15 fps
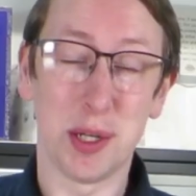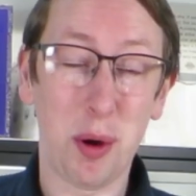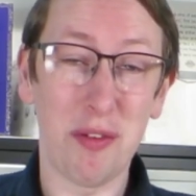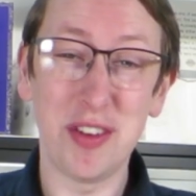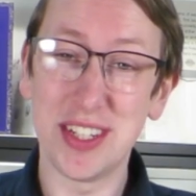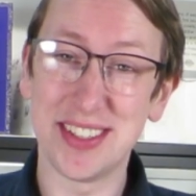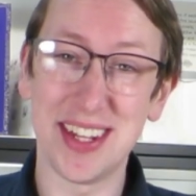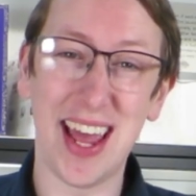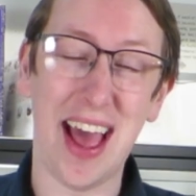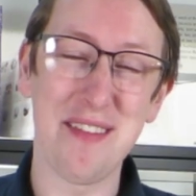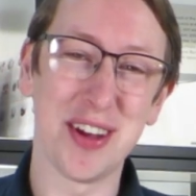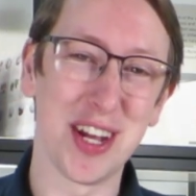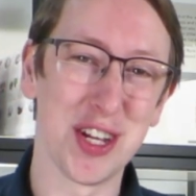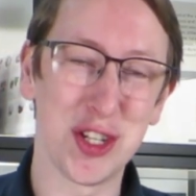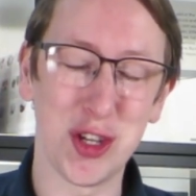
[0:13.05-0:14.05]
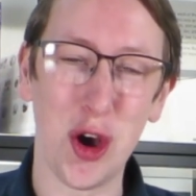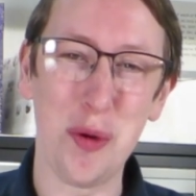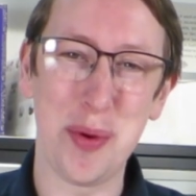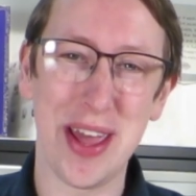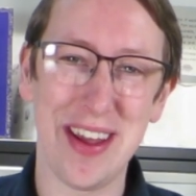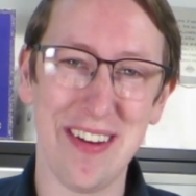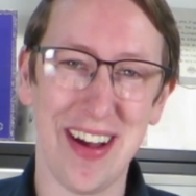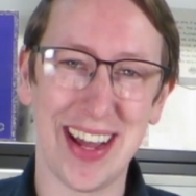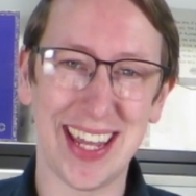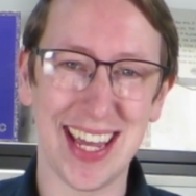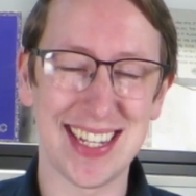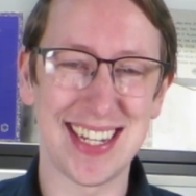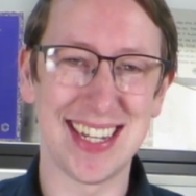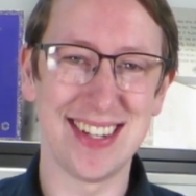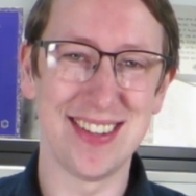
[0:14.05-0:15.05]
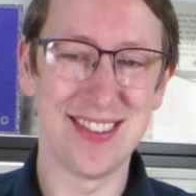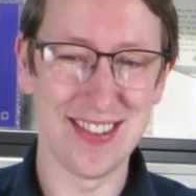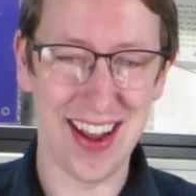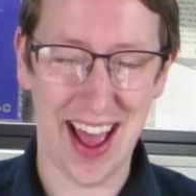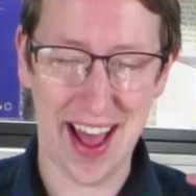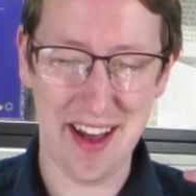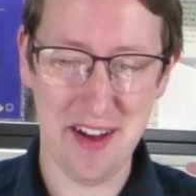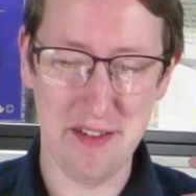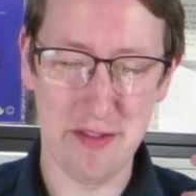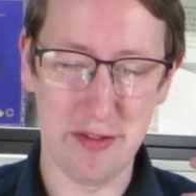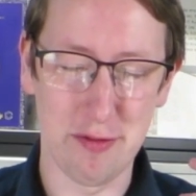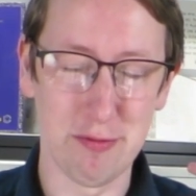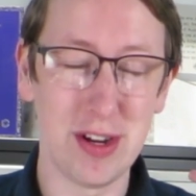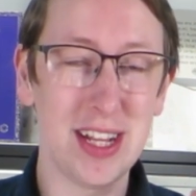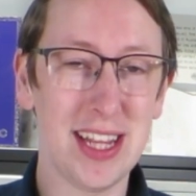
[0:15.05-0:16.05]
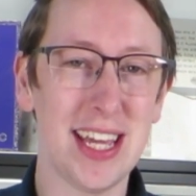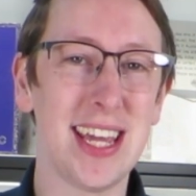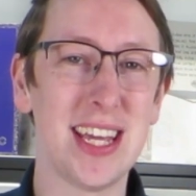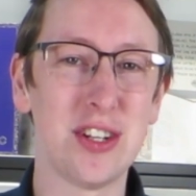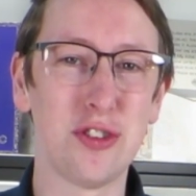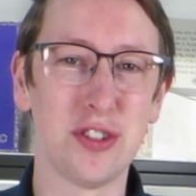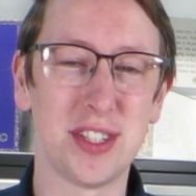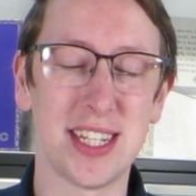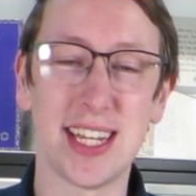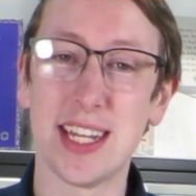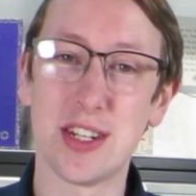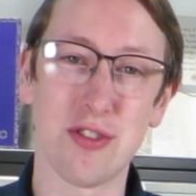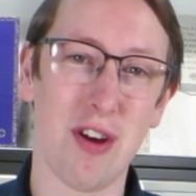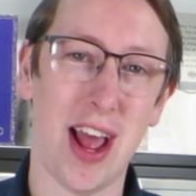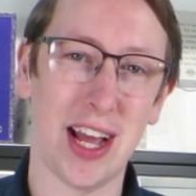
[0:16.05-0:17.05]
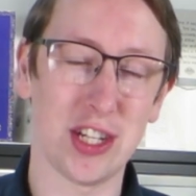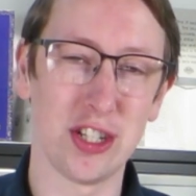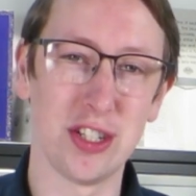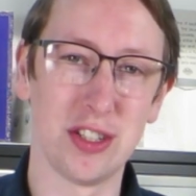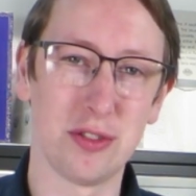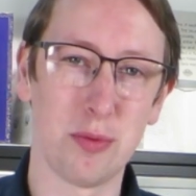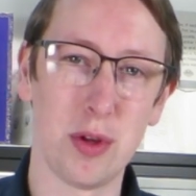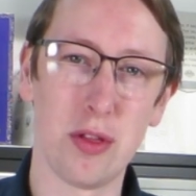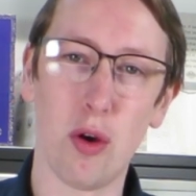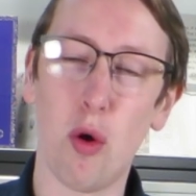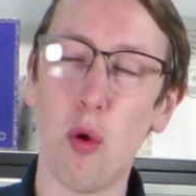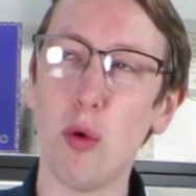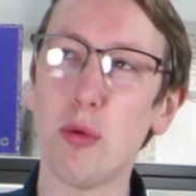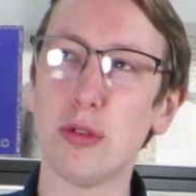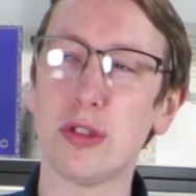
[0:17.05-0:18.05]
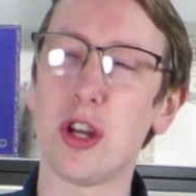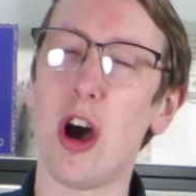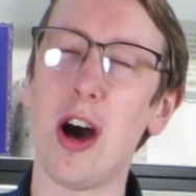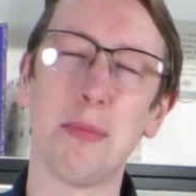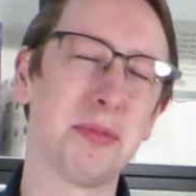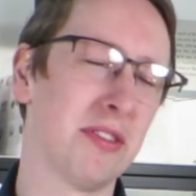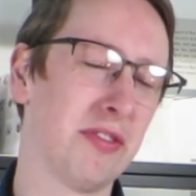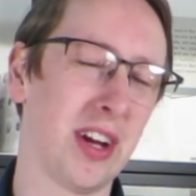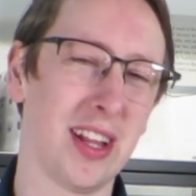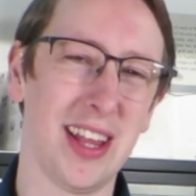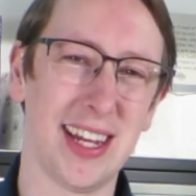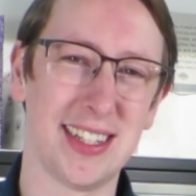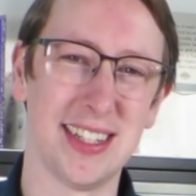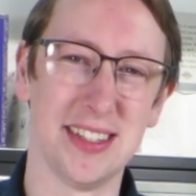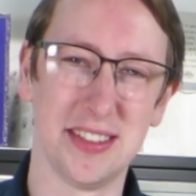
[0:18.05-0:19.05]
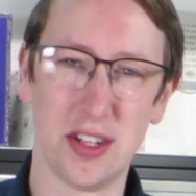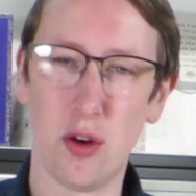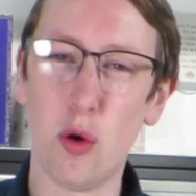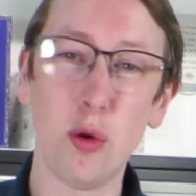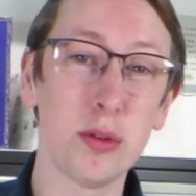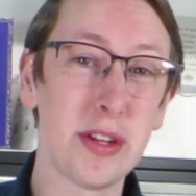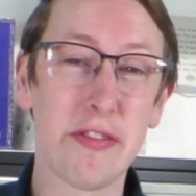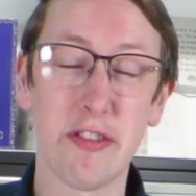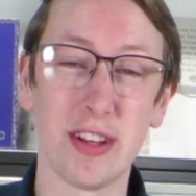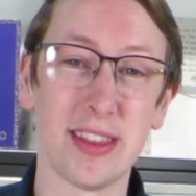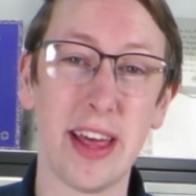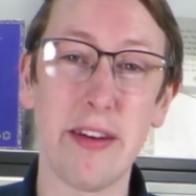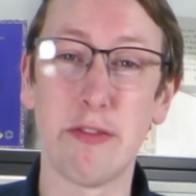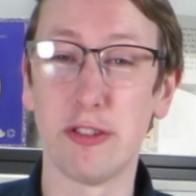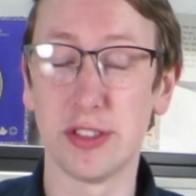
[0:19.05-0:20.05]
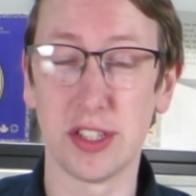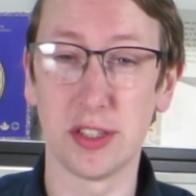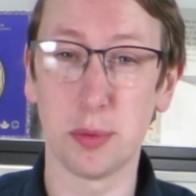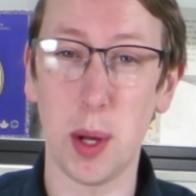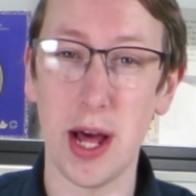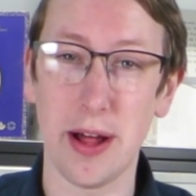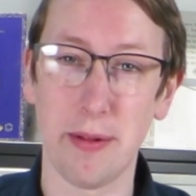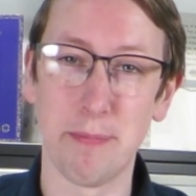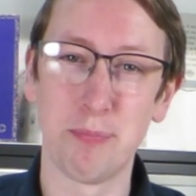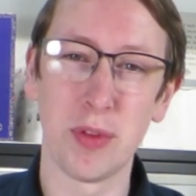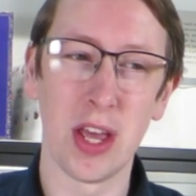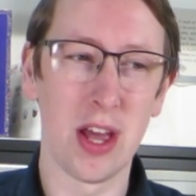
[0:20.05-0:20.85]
So obviously, having a shop here, I get to have really interesting interactions with all types of collectors at all different levels as well.